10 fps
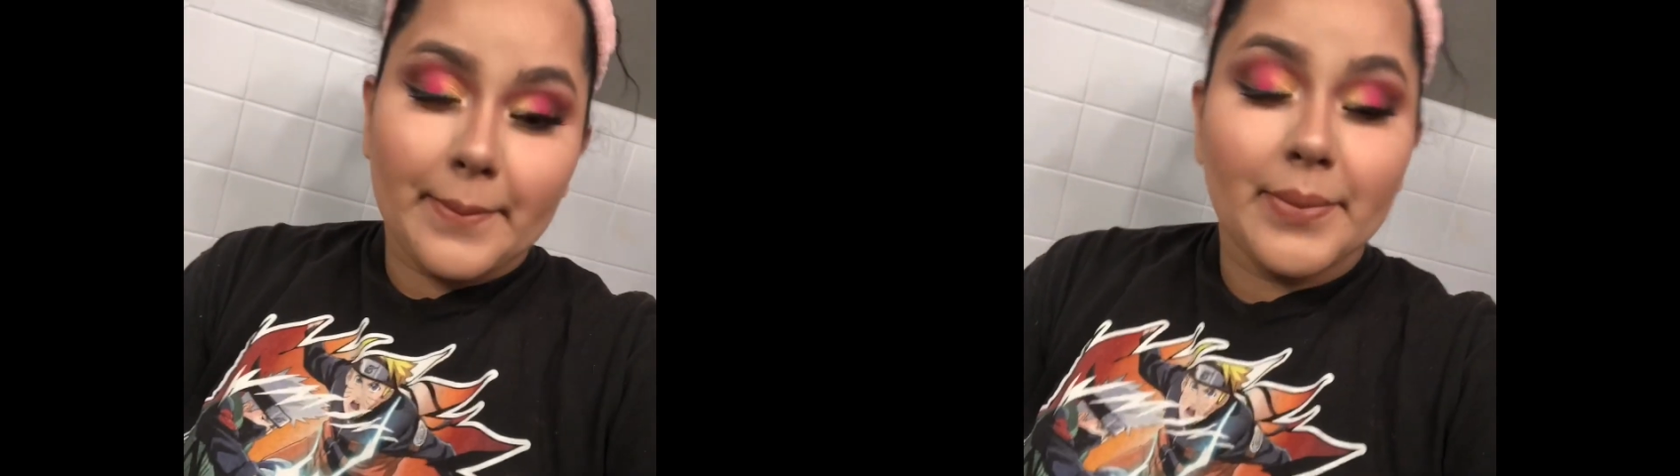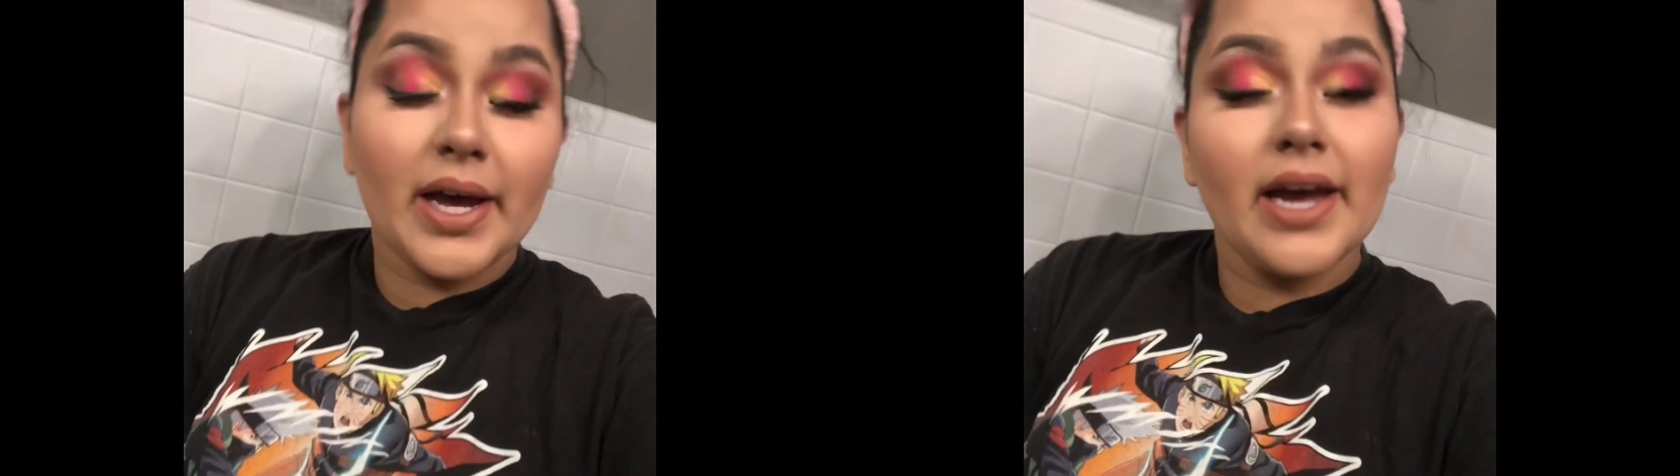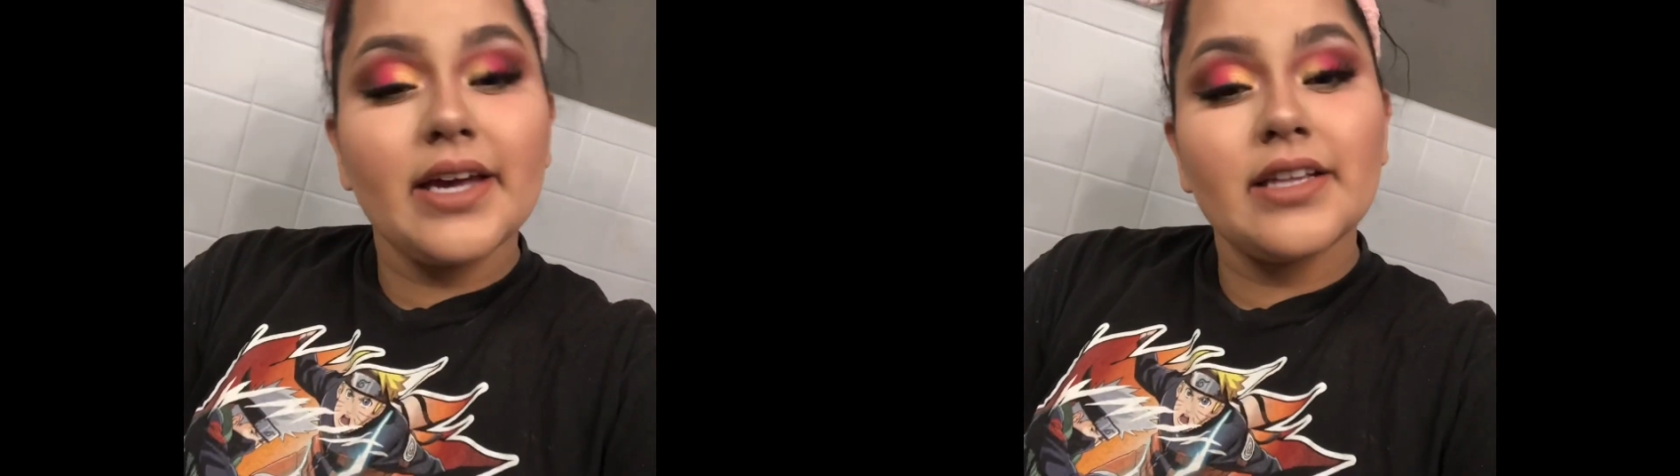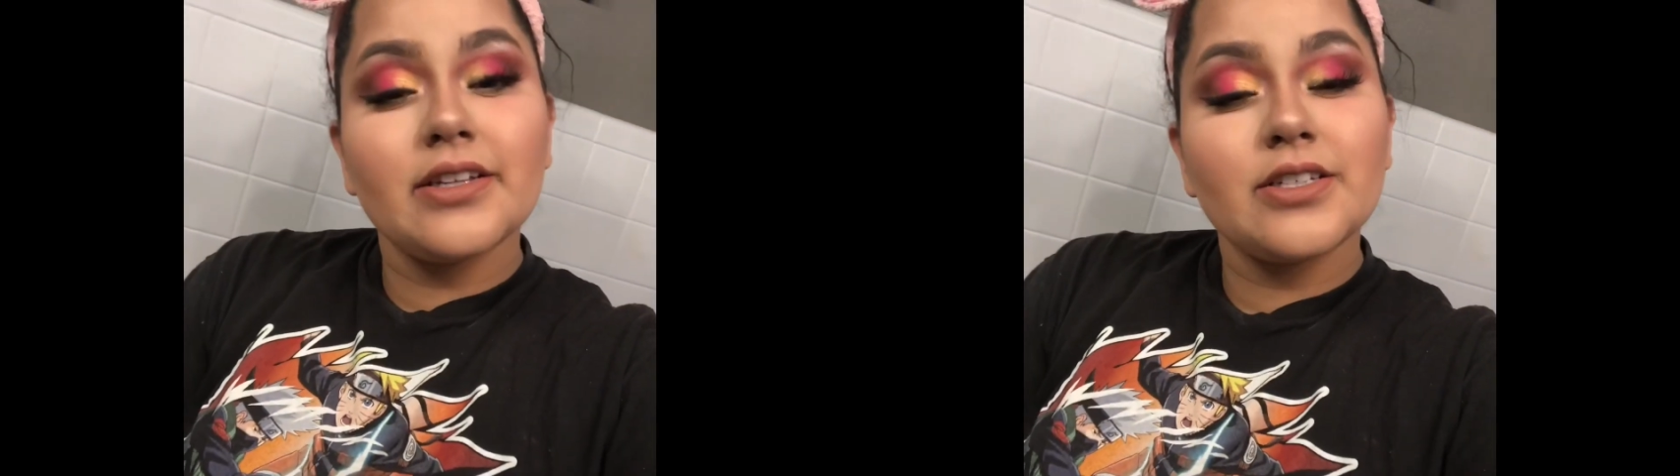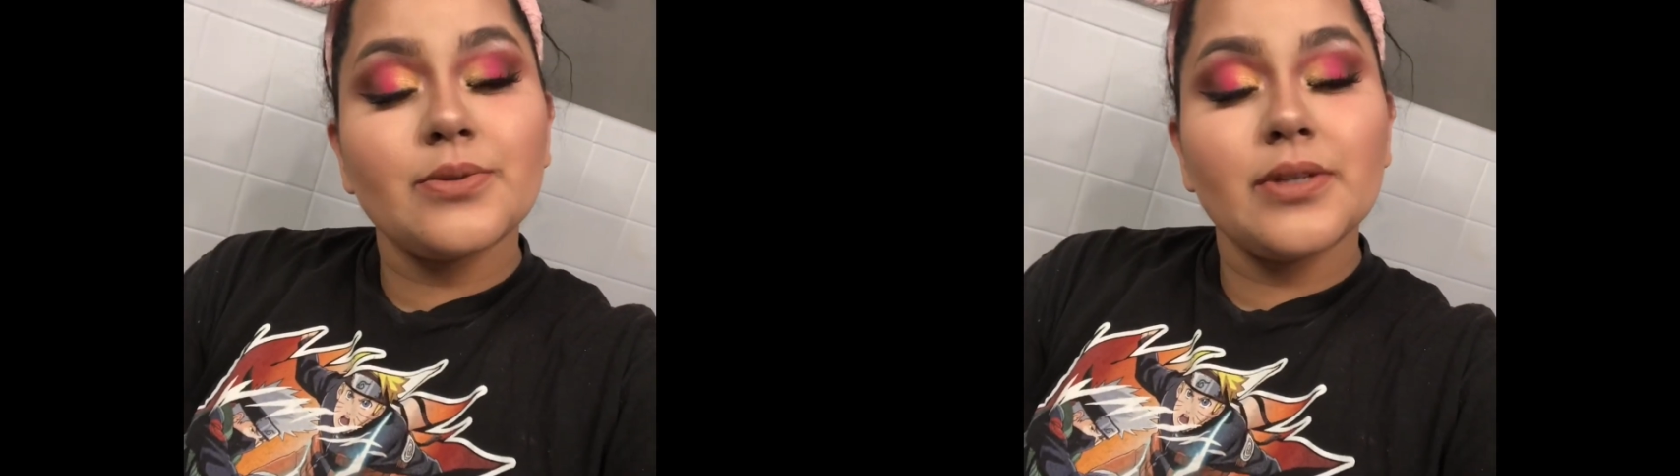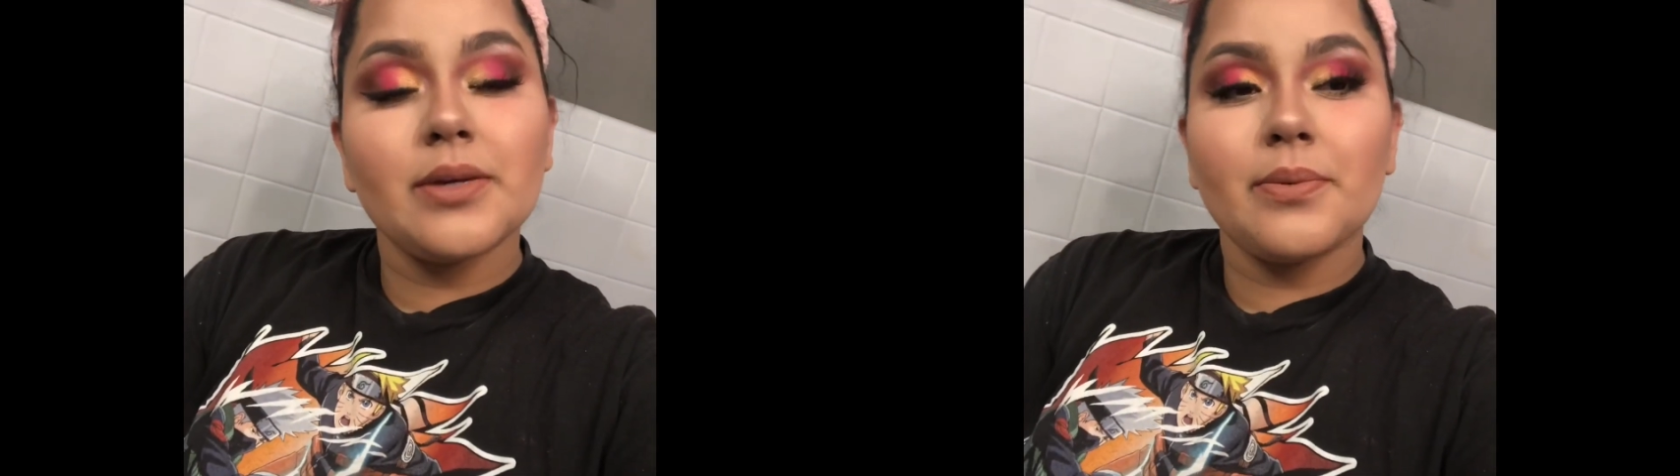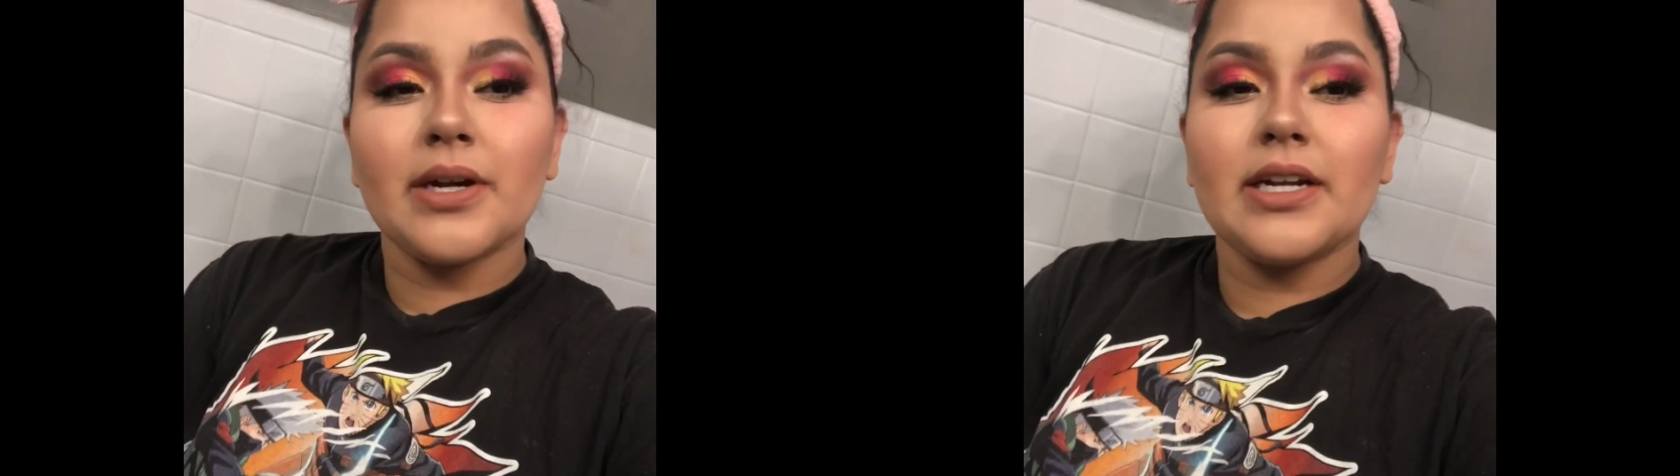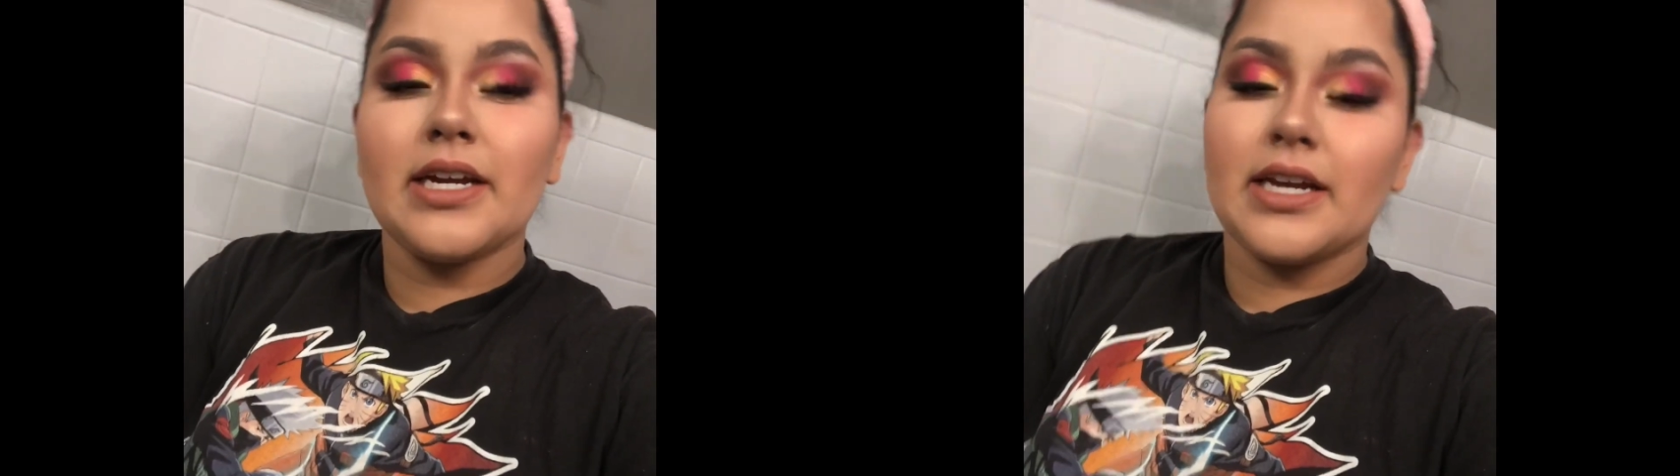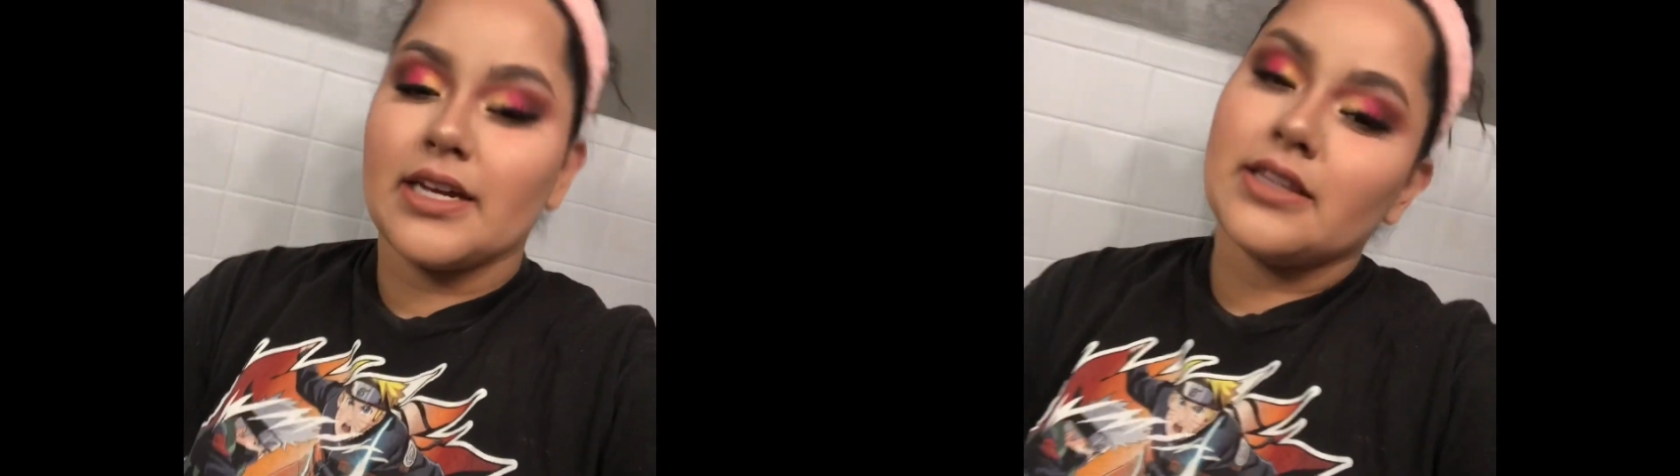but it looks really pretty,